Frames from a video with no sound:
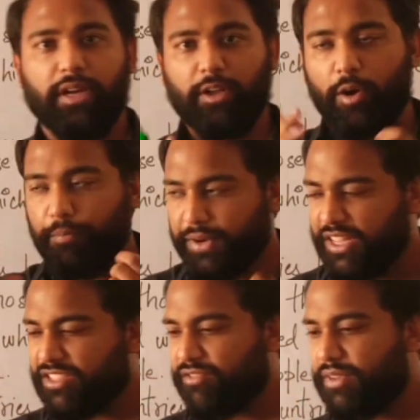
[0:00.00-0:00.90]

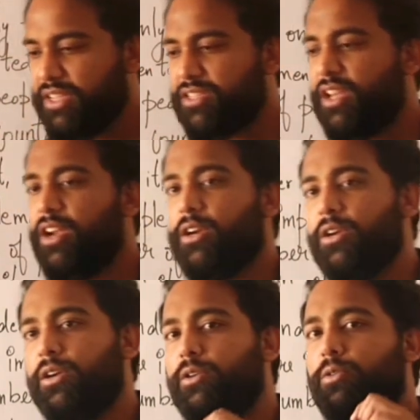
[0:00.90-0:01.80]
Comprehensive means
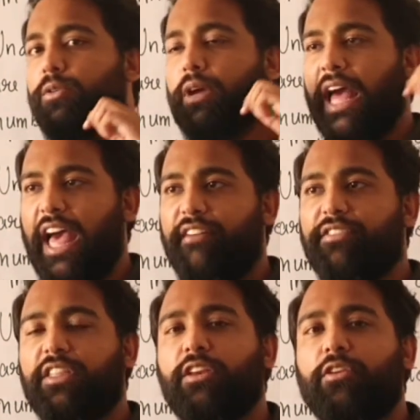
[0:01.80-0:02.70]
to have
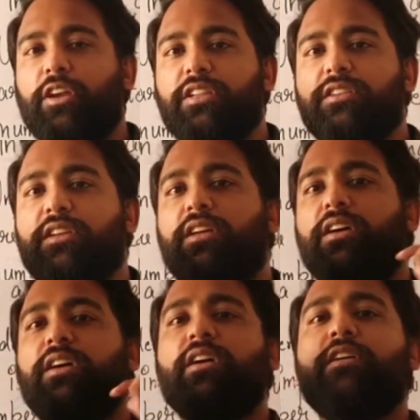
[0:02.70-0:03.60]
the knowledge in
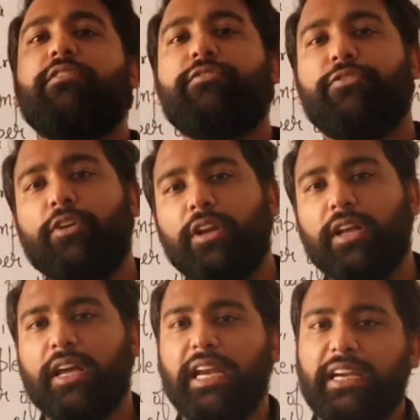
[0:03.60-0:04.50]
a full
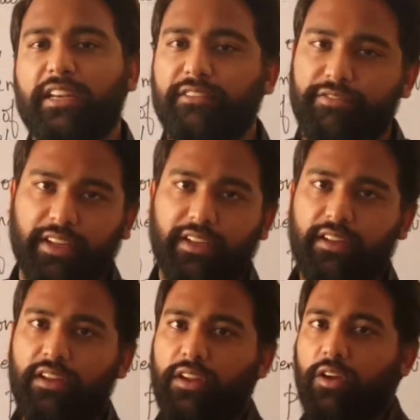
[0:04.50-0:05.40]
collective way
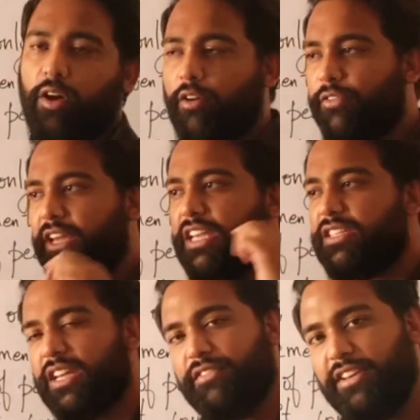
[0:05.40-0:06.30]
of each
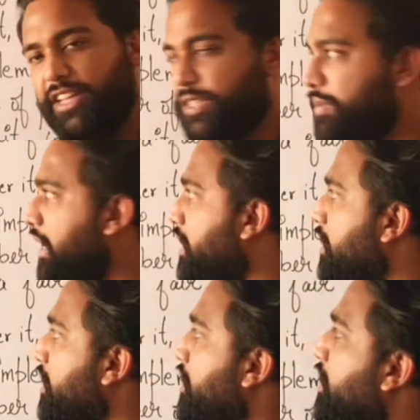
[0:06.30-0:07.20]
and every aspect,
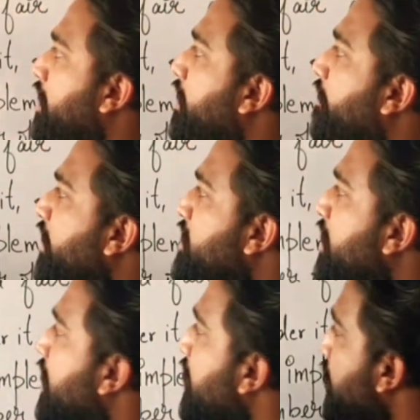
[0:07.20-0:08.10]
which
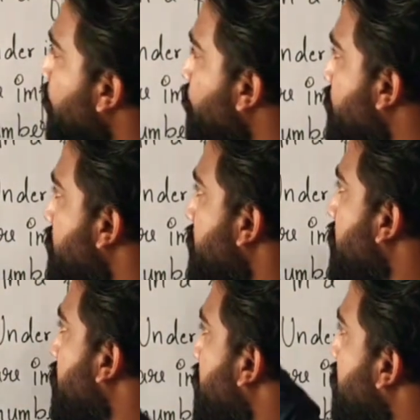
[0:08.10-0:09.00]
includes
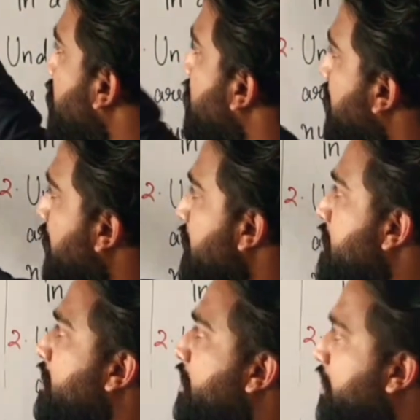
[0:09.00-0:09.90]
these.